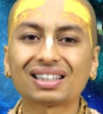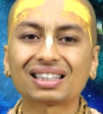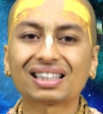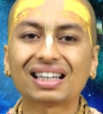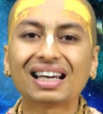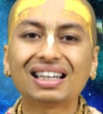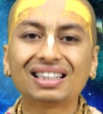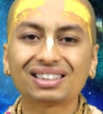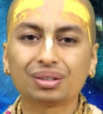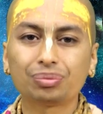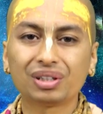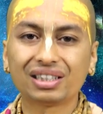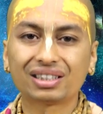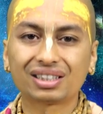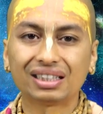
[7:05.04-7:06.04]
that
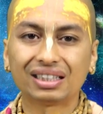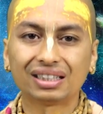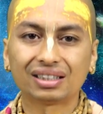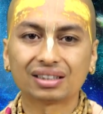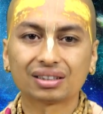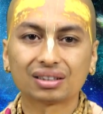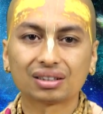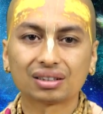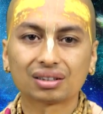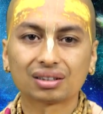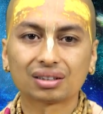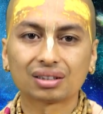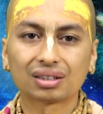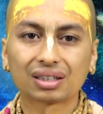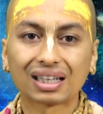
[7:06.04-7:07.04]
eligibility
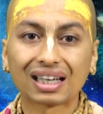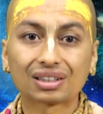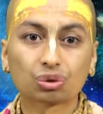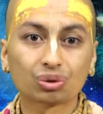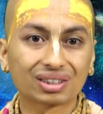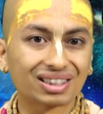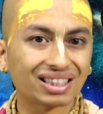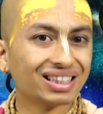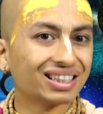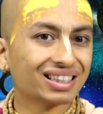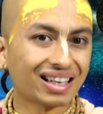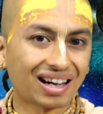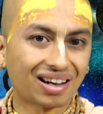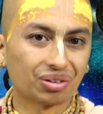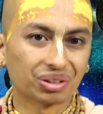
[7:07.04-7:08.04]
as we think
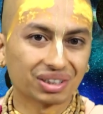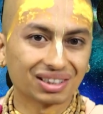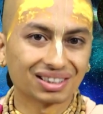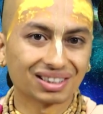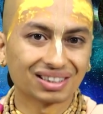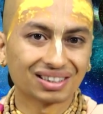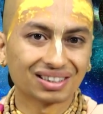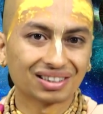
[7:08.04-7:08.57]
nowadays,